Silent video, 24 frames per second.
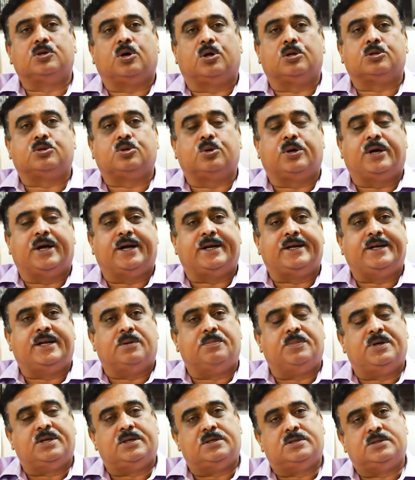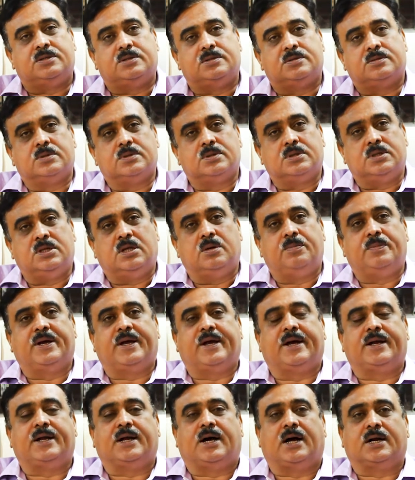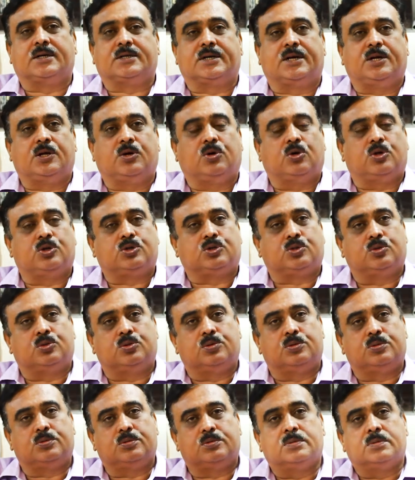also get damaged, they may get heart attack also,